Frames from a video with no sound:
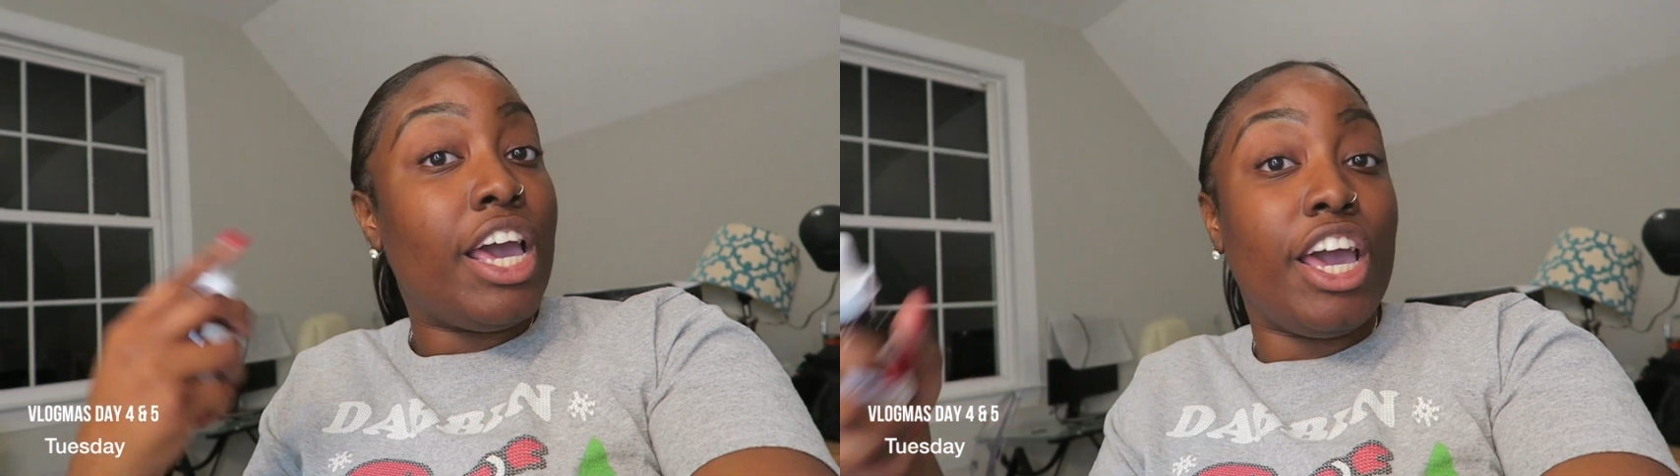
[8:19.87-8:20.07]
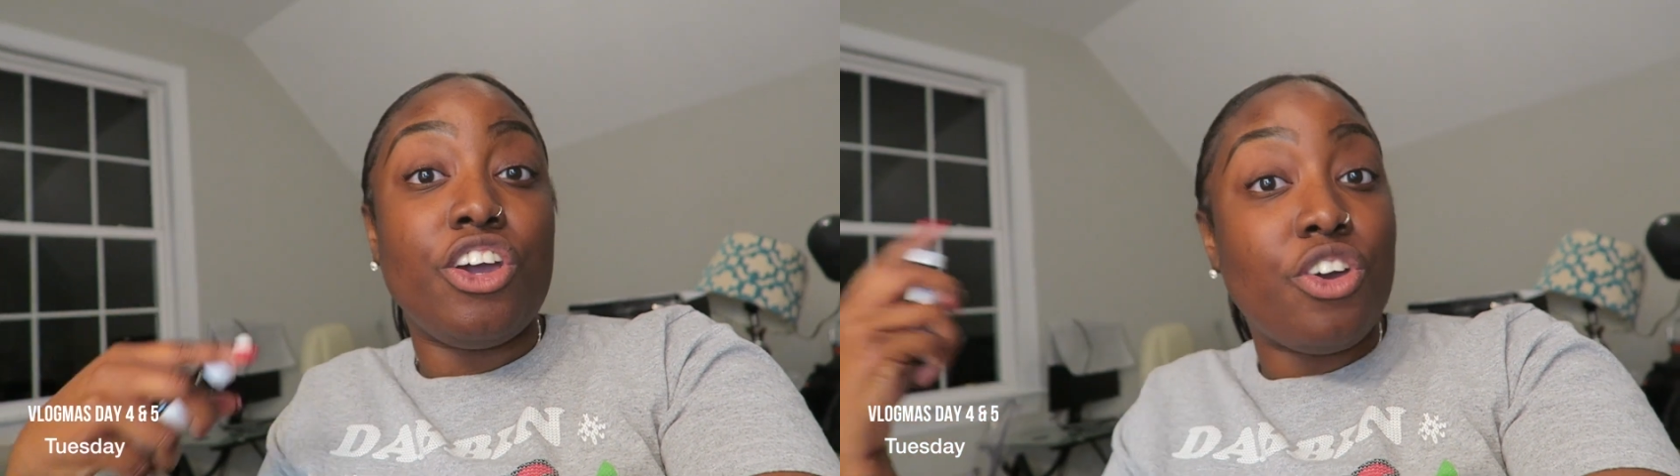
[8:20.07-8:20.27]

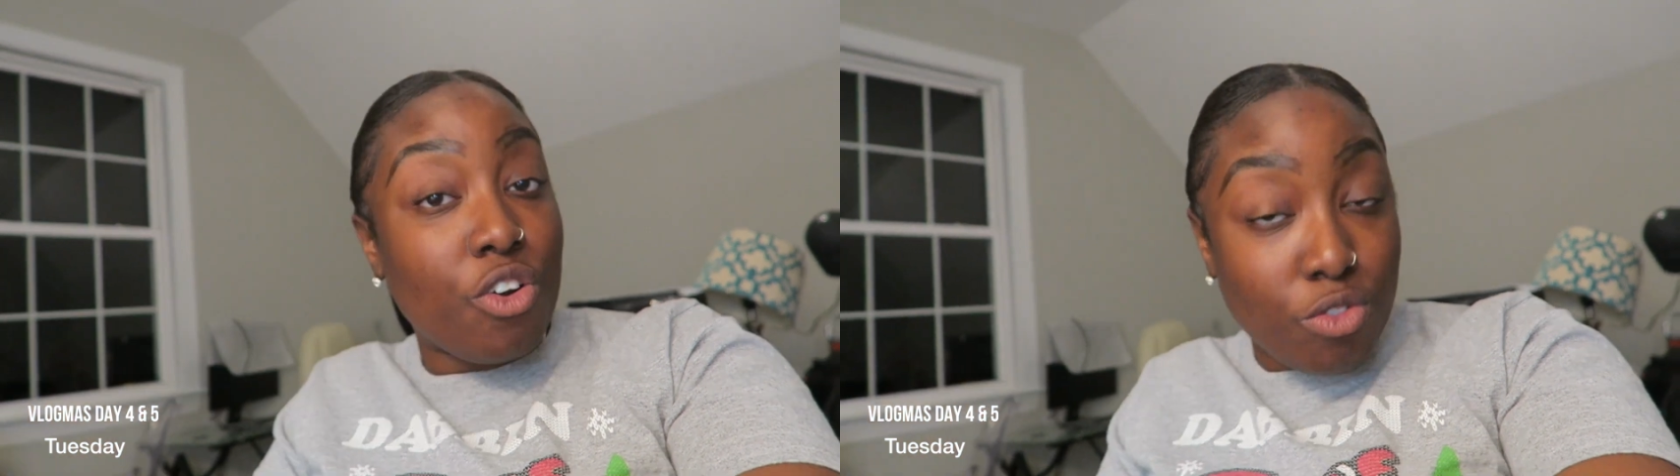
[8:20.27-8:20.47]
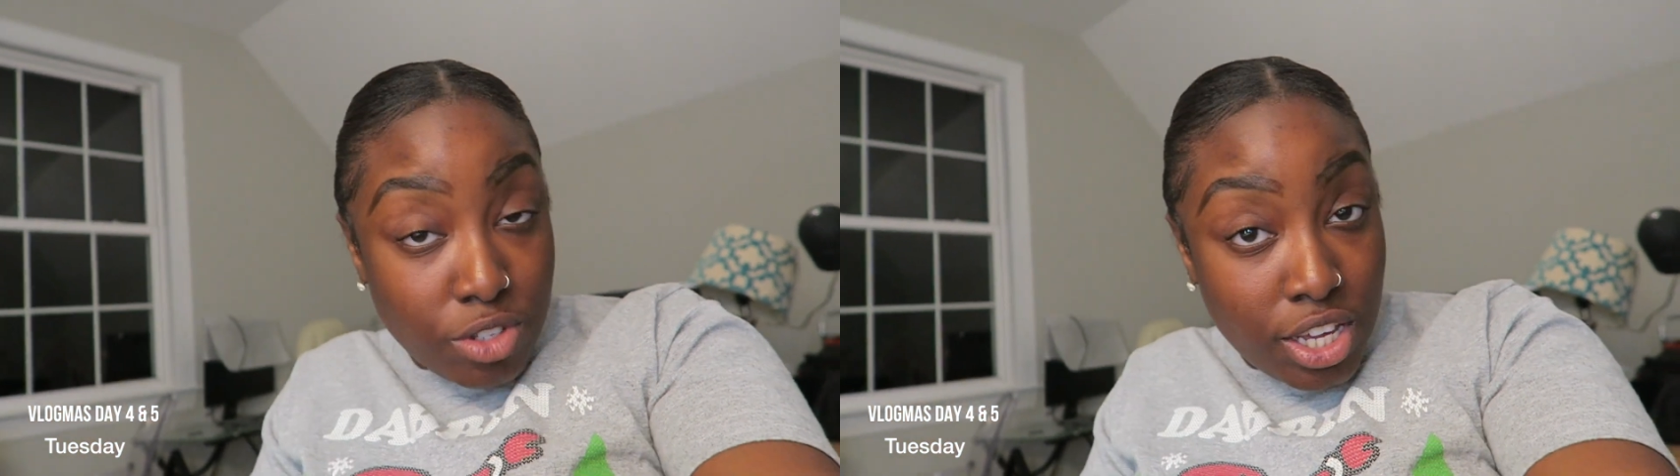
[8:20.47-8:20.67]
in
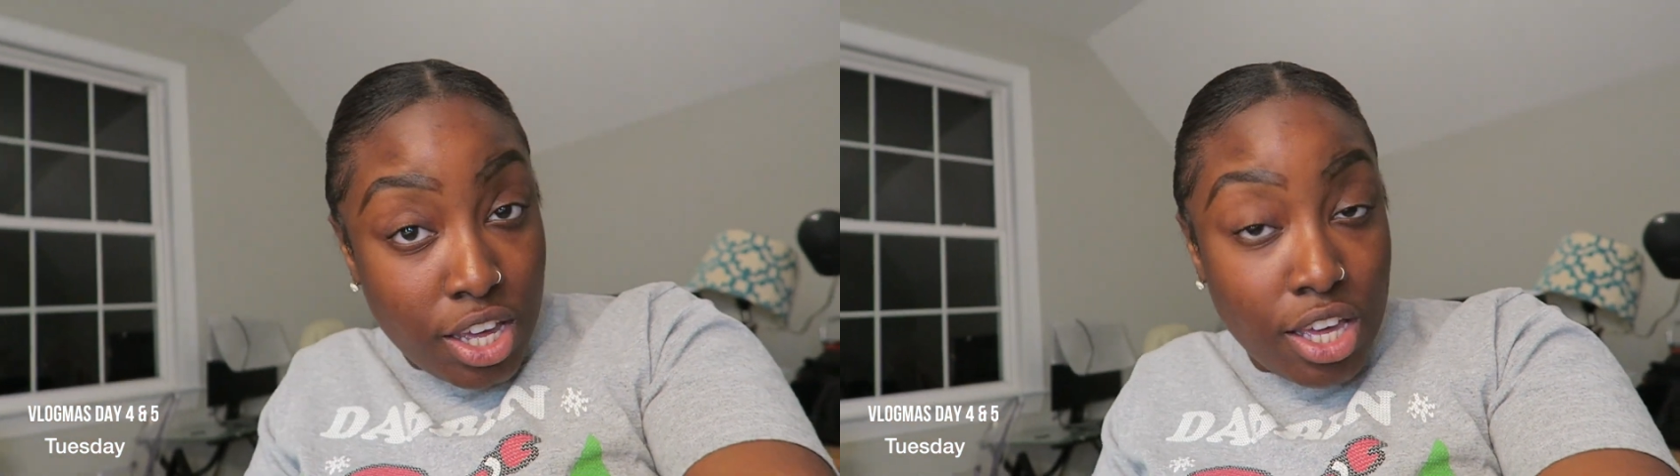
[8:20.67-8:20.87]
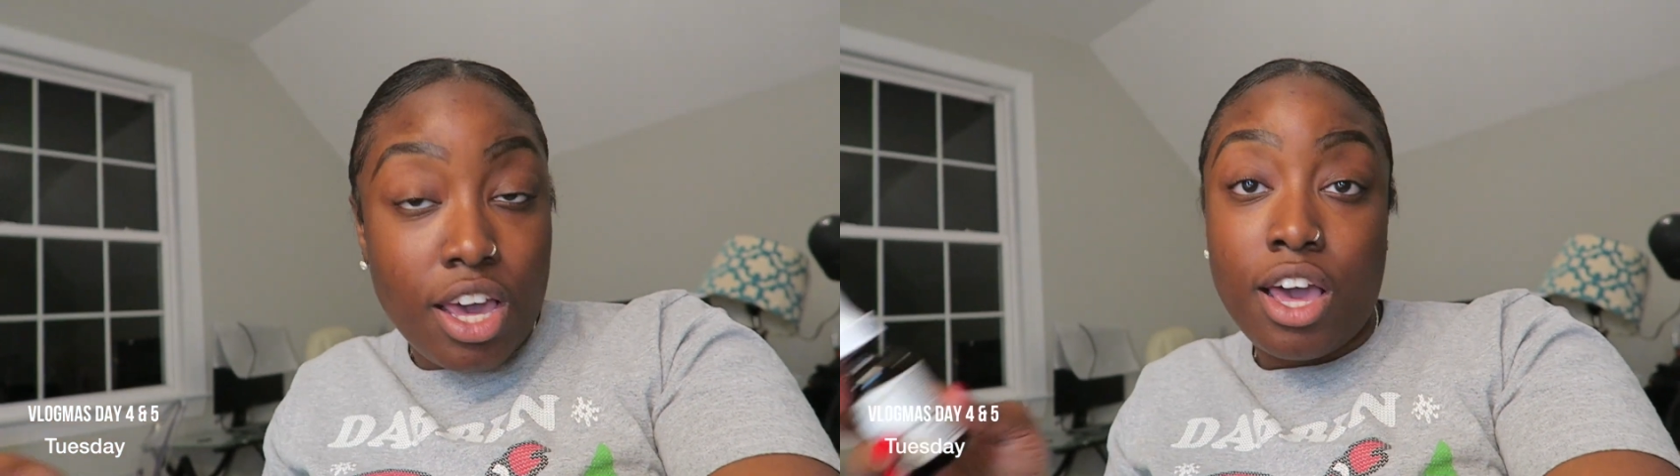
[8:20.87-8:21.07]
your
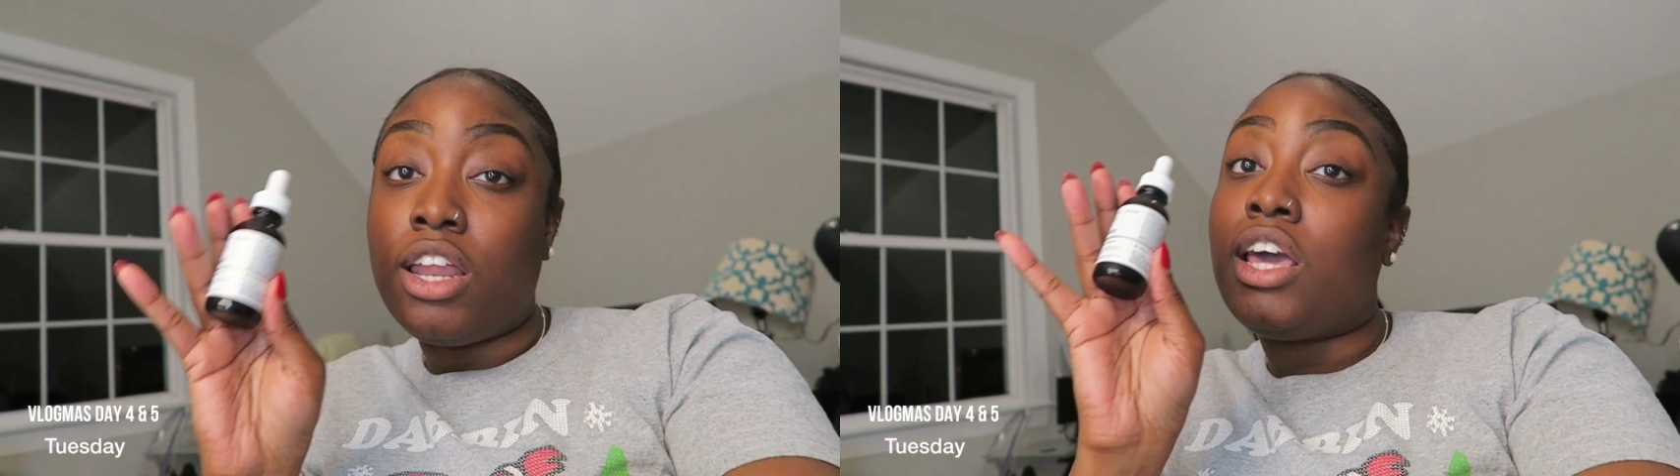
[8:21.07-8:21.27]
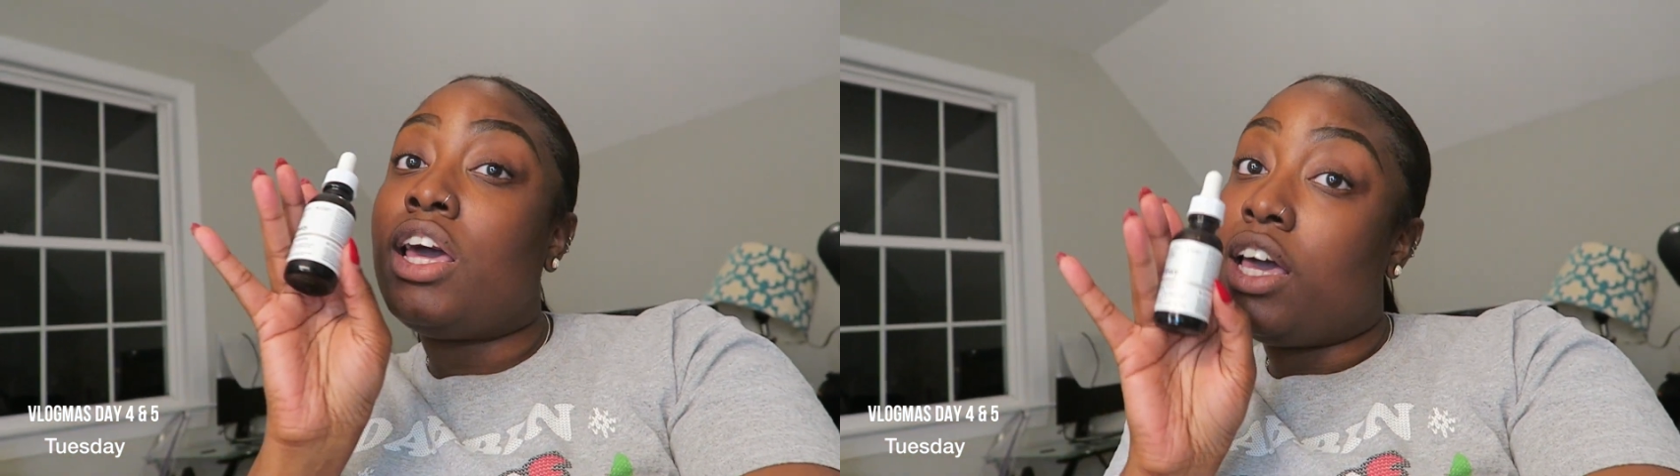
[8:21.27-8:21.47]
routine
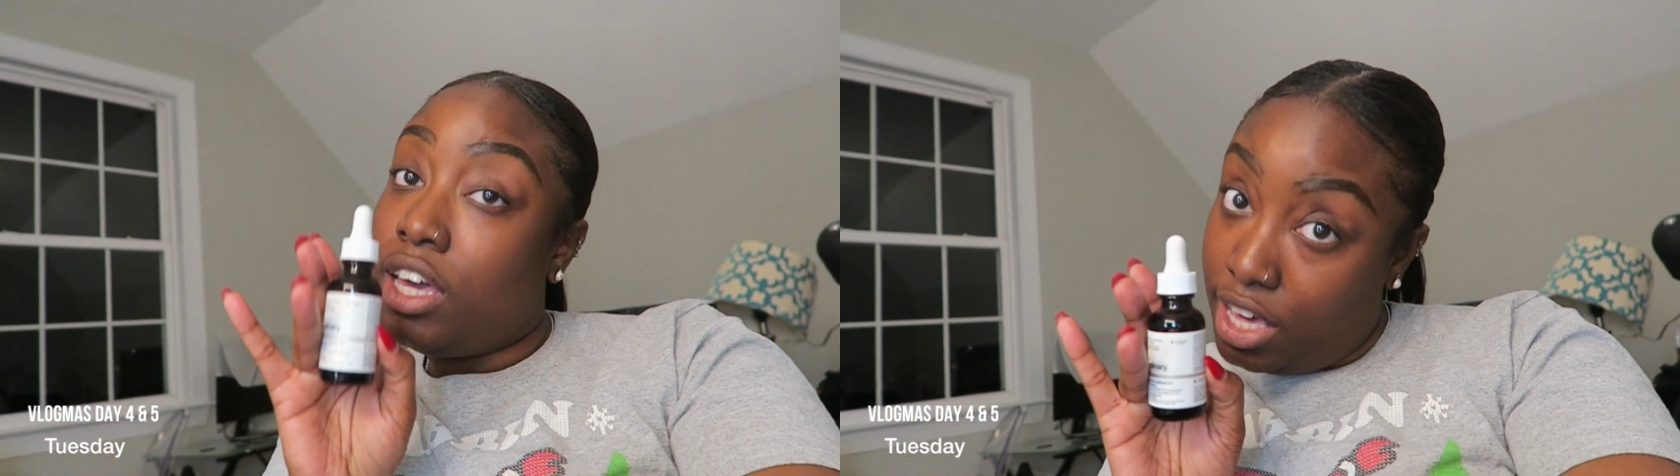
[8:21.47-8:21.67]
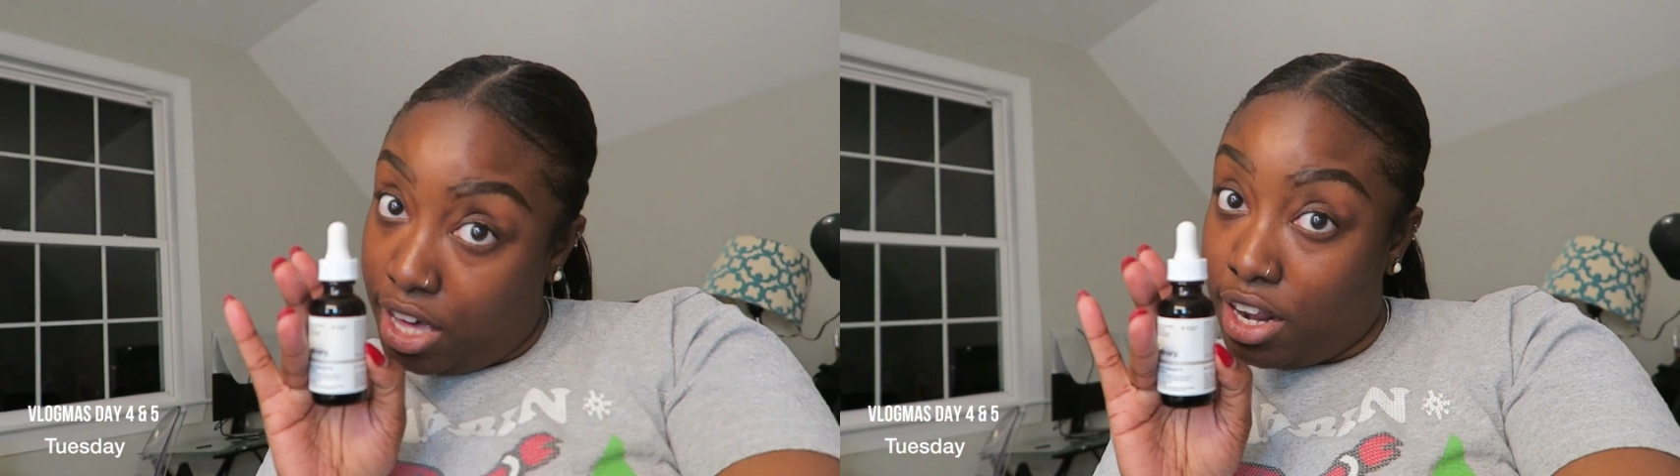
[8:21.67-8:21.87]
yet,
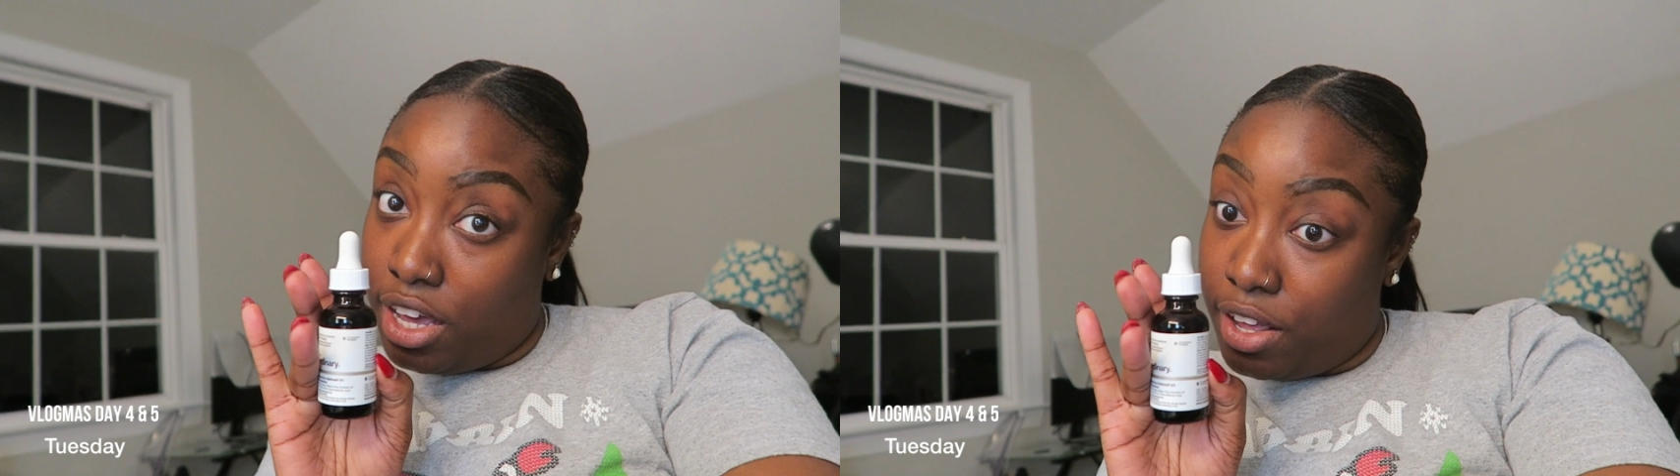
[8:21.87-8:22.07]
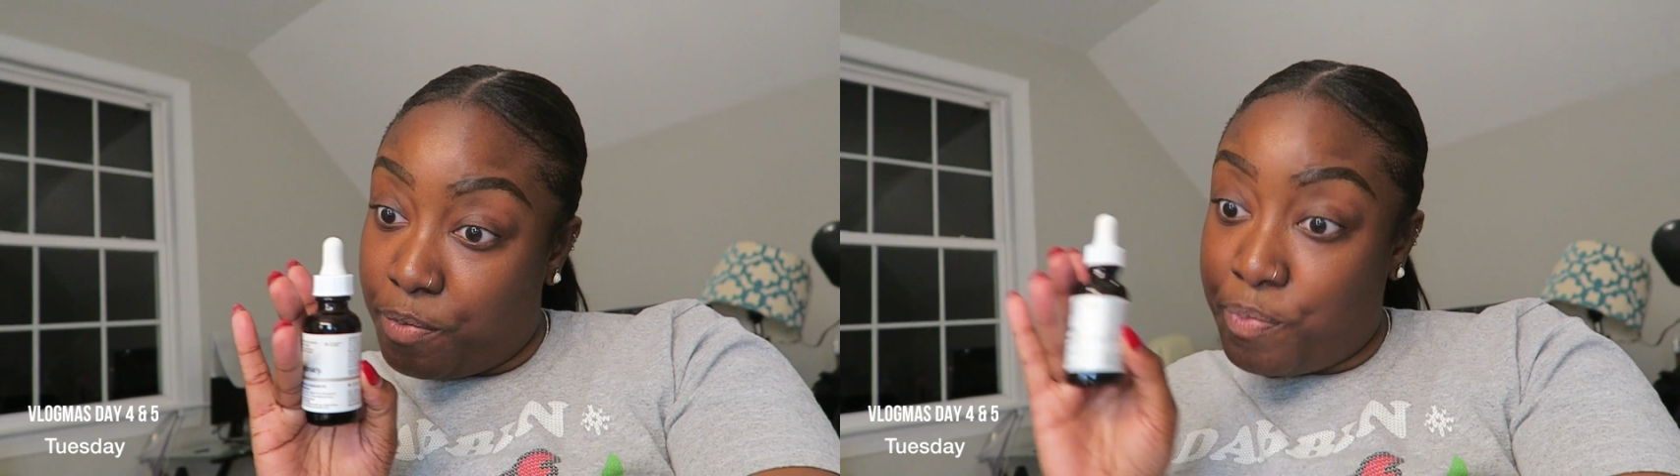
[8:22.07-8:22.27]
get
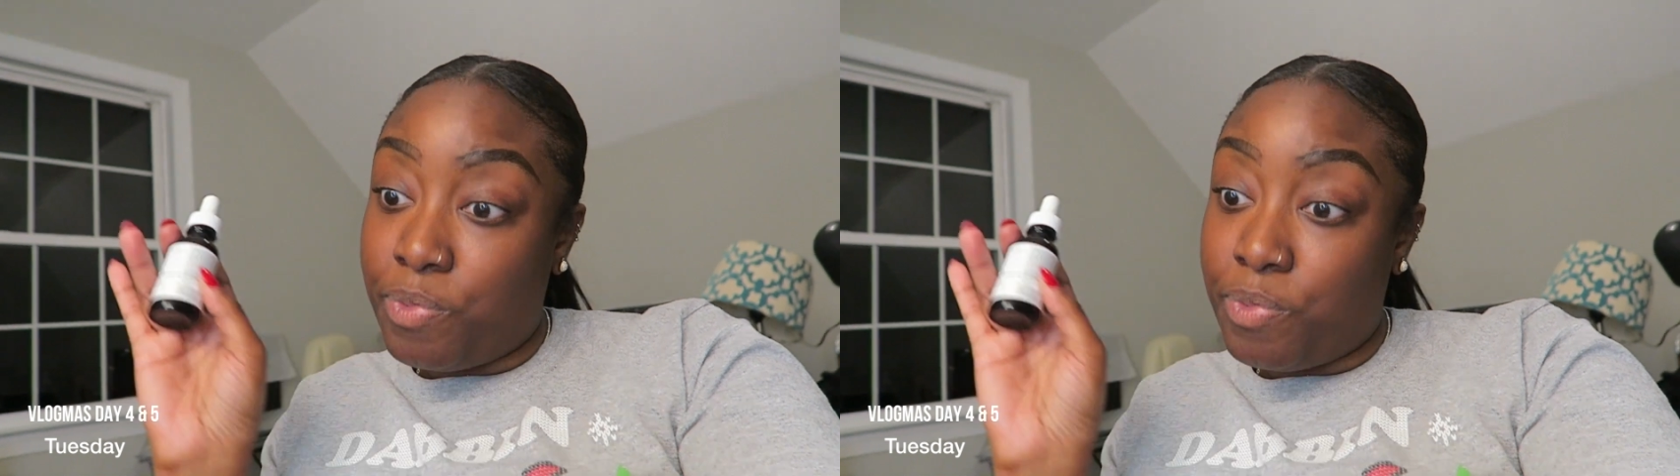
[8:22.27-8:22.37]
it.